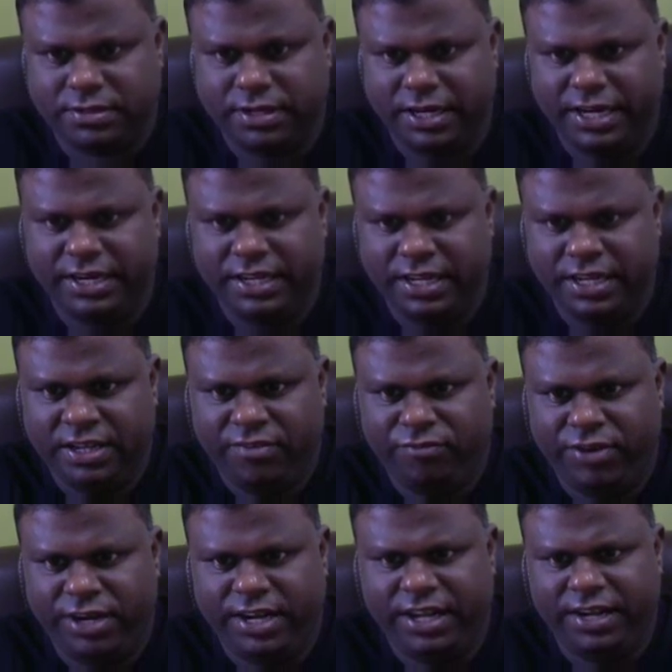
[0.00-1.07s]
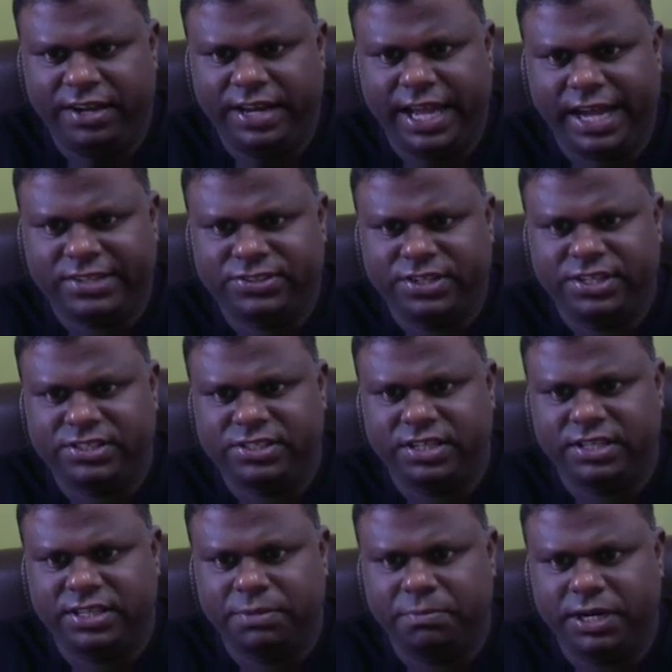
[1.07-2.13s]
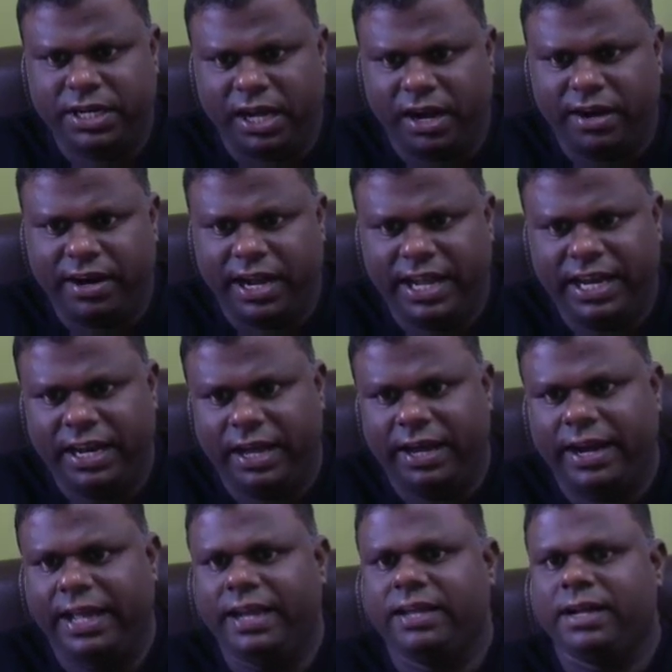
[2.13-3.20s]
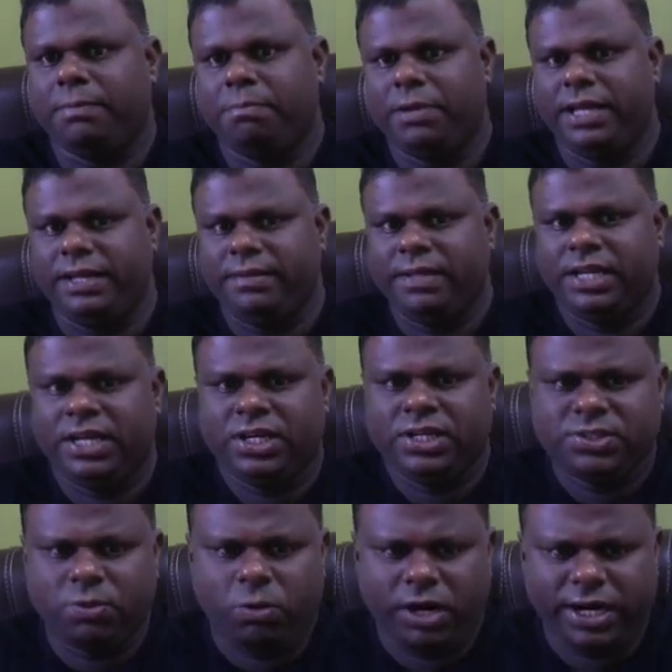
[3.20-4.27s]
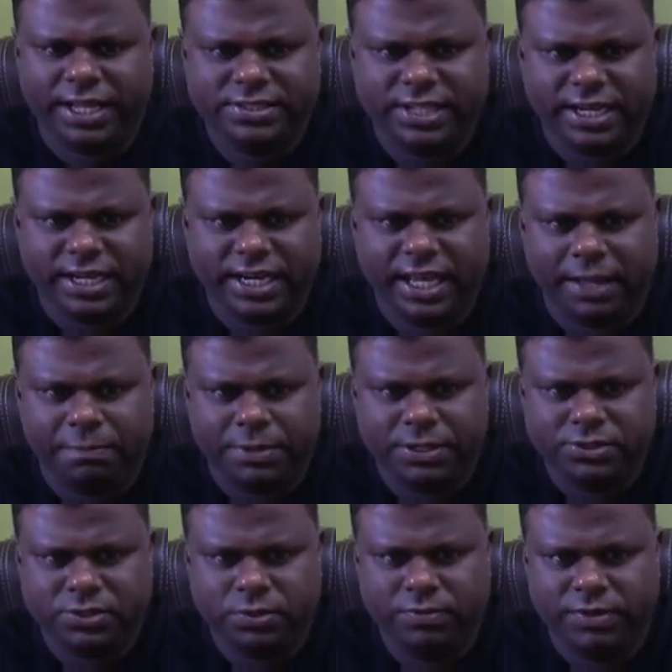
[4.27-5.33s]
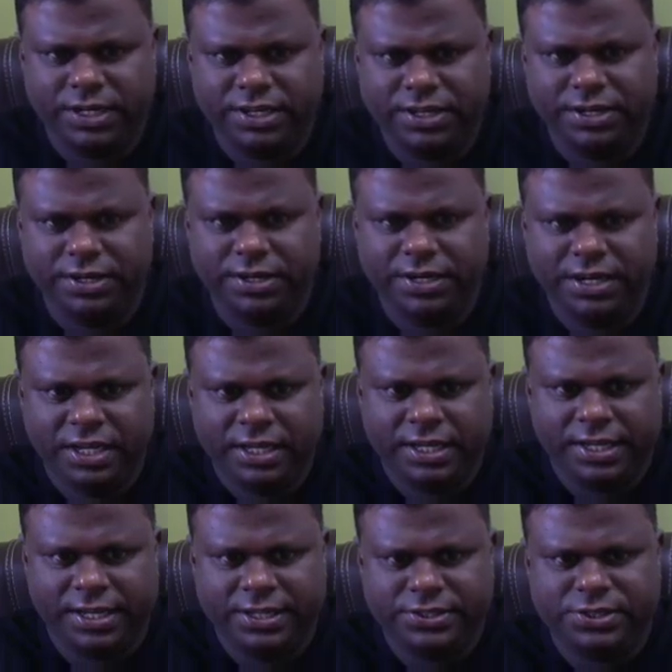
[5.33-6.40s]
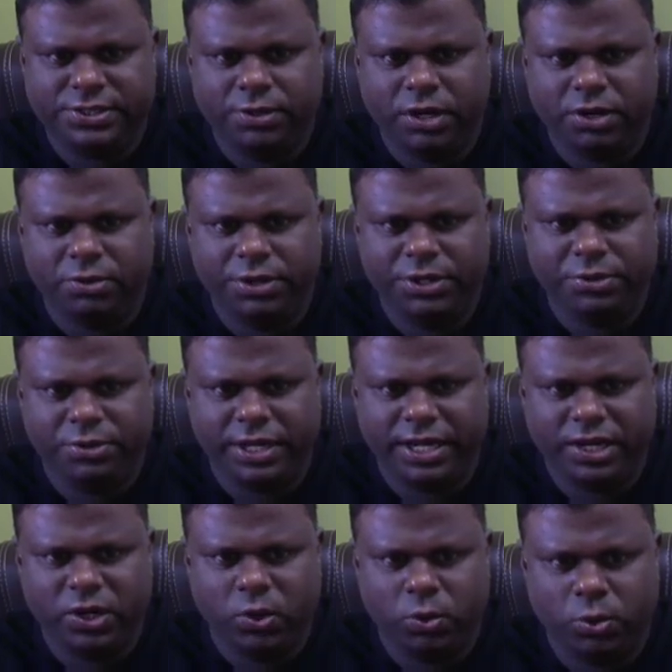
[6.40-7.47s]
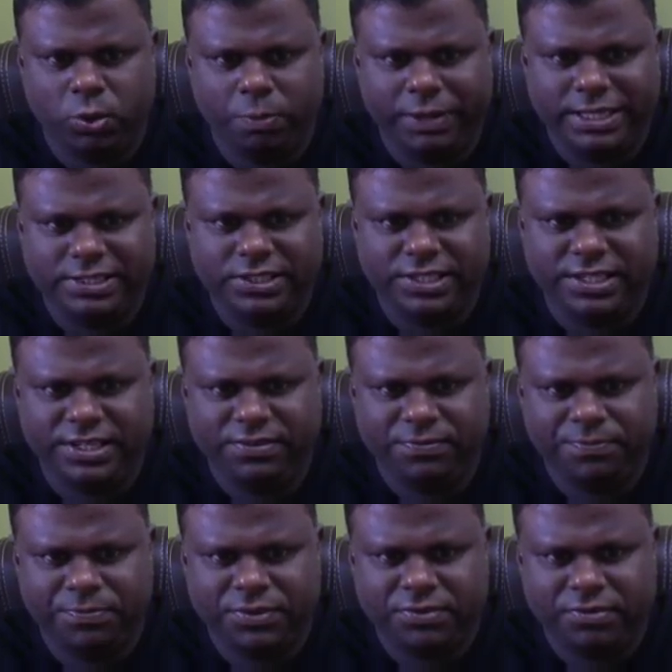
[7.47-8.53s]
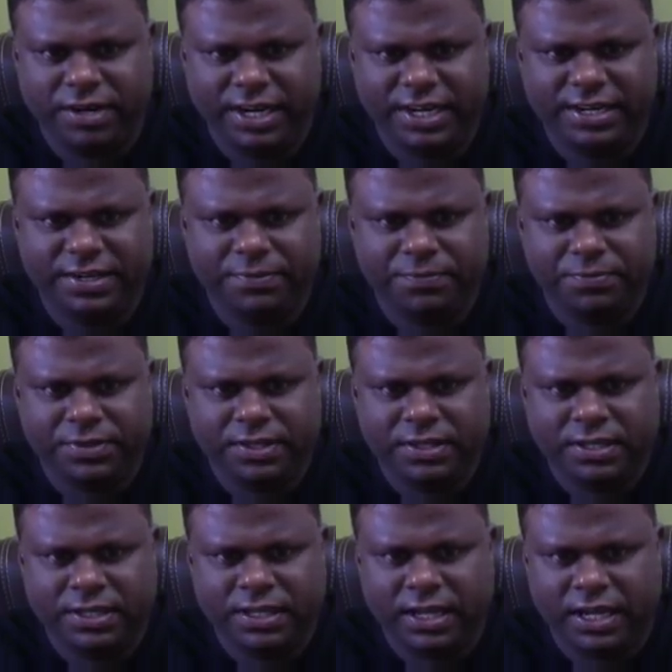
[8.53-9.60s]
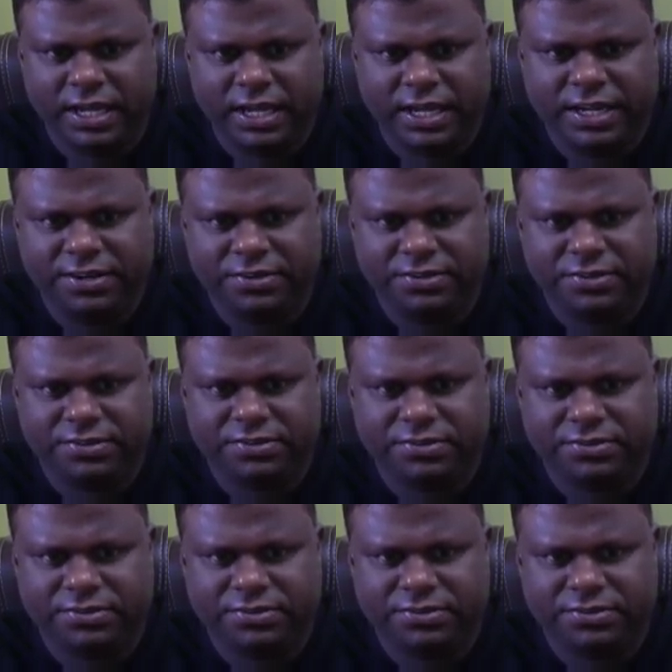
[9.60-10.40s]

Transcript: right? Fittig reaction is nothing but aryl-aryl coupling. So what exactly happens over here is you are going to take chlorobenzene, right? And